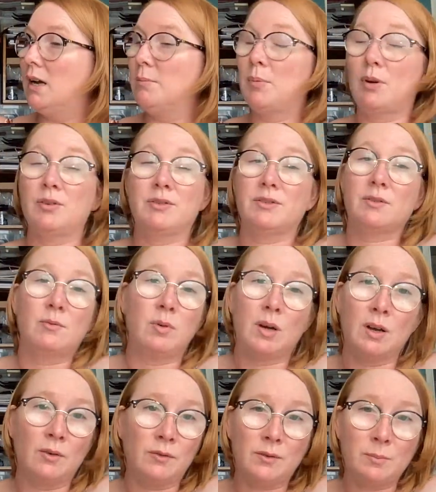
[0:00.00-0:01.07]
because
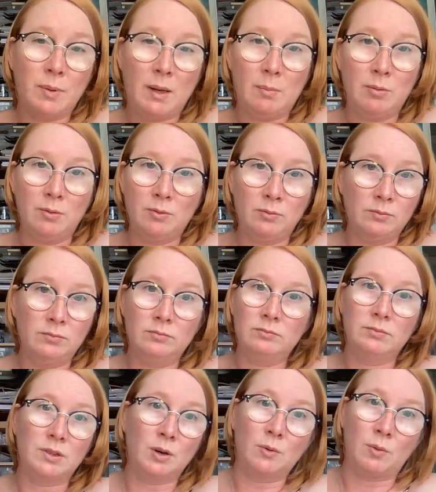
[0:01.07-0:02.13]
quite often people
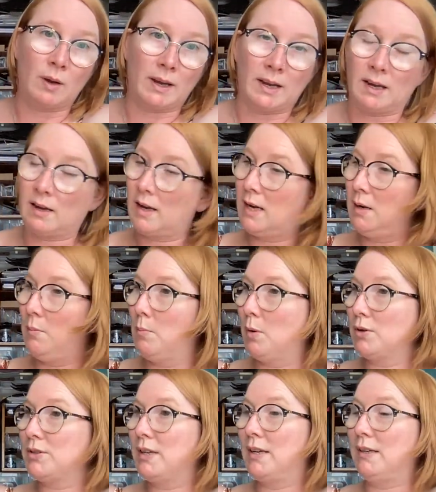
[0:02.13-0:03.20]
don't quite get heat
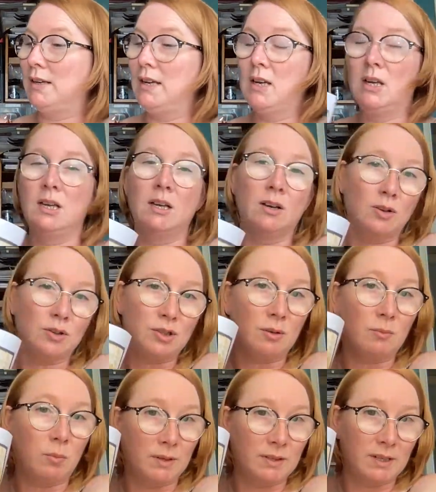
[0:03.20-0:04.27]
embossing,
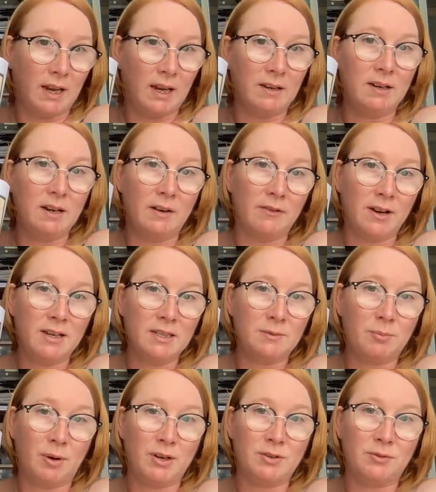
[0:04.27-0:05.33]
onto once again another
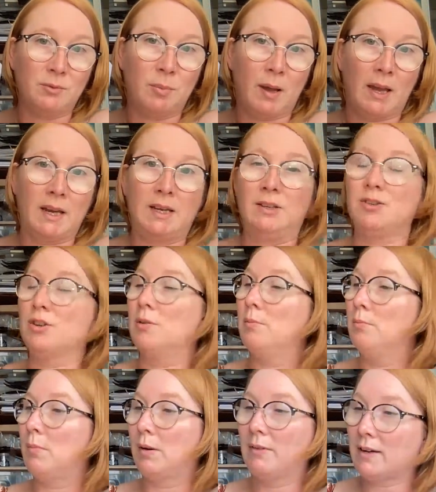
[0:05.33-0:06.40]
inspirational page,
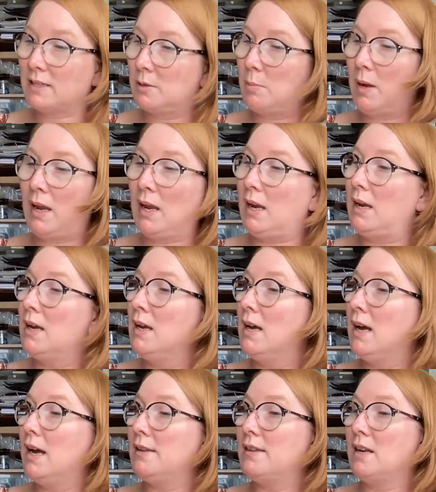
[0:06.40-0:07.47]
my recipe,
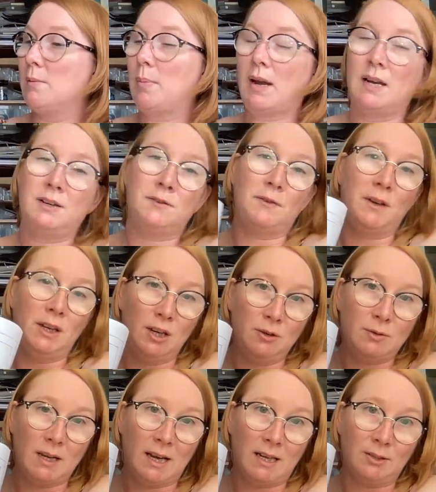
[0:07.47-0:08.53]
and then a page for you
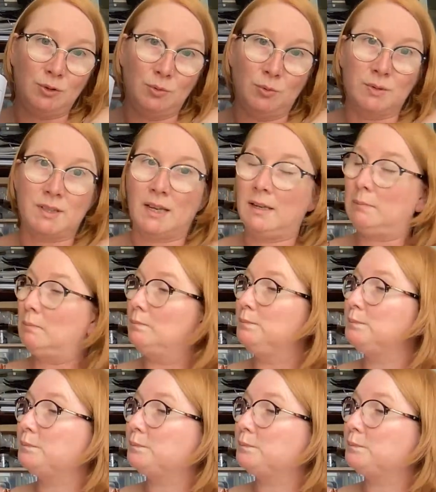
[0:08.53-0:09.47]
to add yours in.